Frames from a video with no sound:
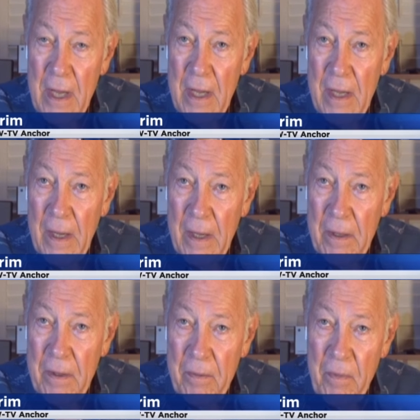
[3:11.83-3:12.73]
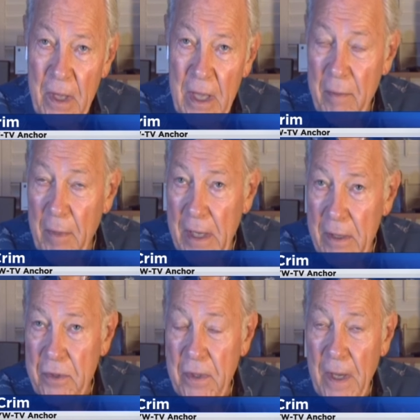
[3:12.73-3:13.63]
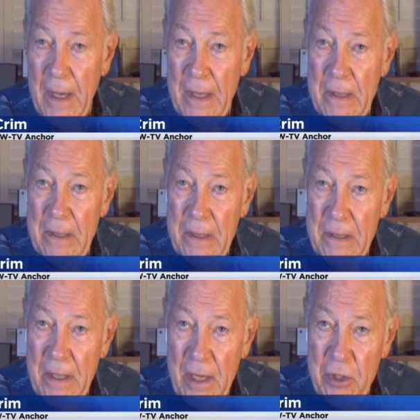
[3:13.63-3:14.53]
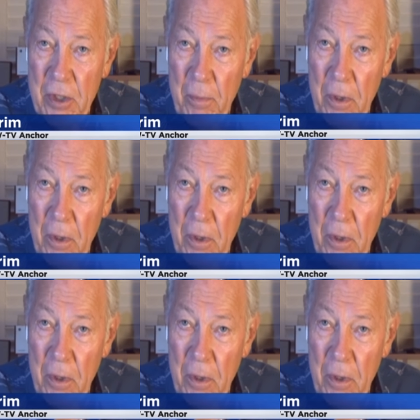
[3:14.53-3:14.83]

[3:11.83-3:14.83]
emails and occasional